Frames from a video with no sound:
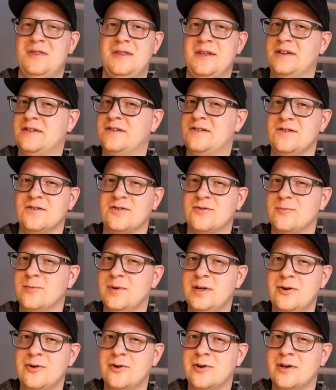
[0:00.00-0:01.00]
that's just
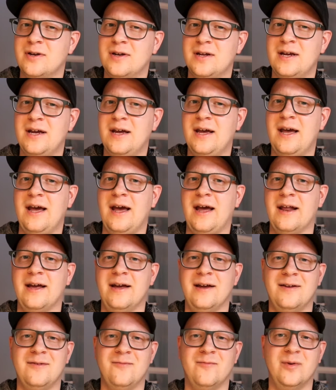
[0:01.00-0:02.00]
weird. And
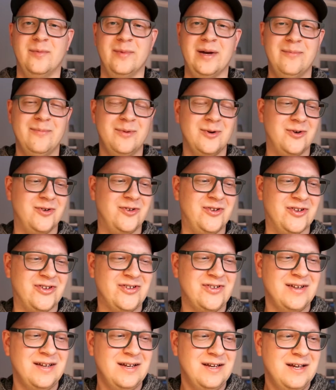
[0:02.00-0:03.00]
I remember
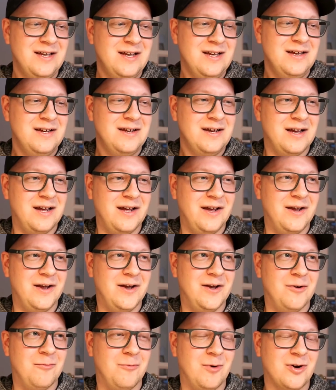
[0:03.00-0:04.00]
just
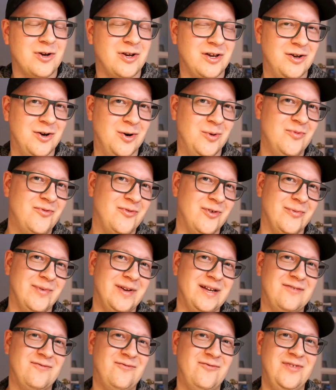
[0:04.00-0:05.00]
walking home from
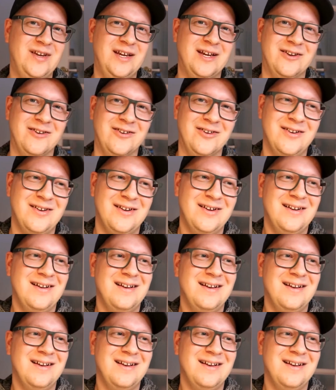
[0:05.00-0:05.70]
that theater,